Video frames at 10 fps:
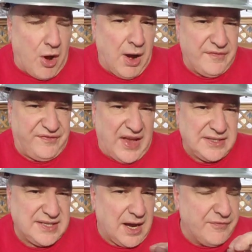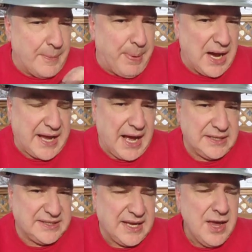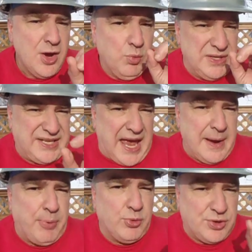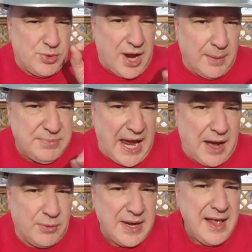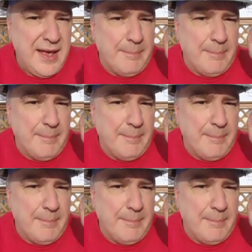offense of the Buckeyes was able to come down,